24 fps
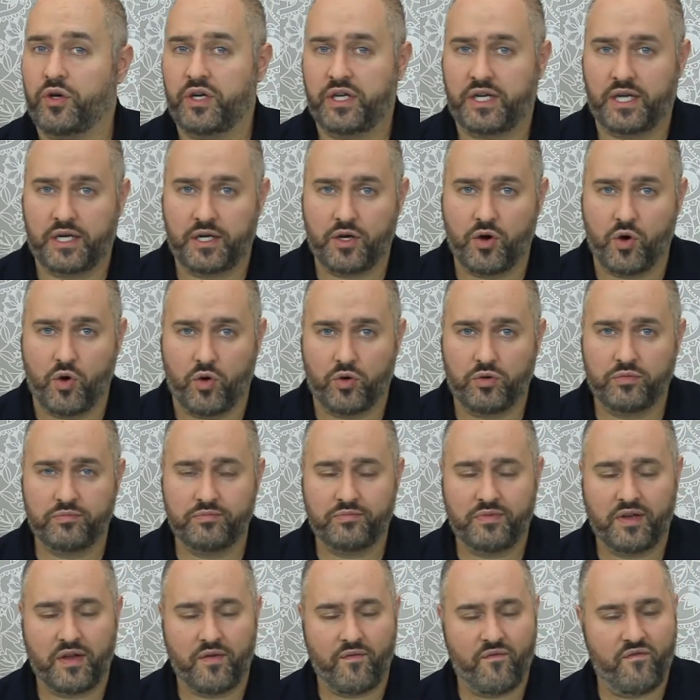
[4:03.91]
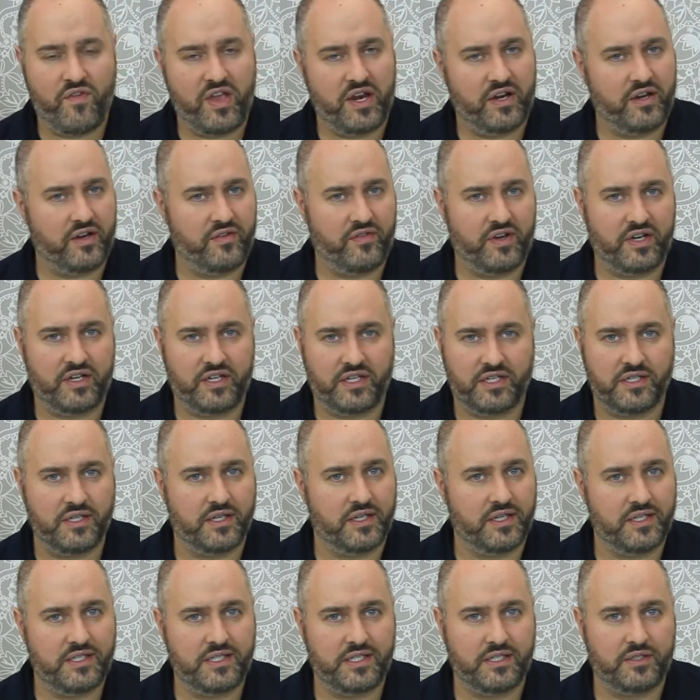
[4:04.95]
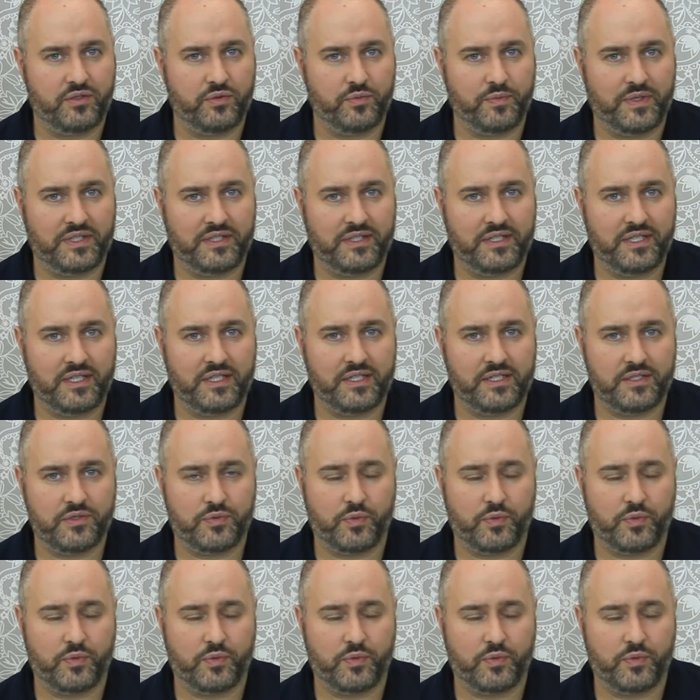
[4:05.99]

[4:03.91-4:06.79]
it at home, very easy to maintain as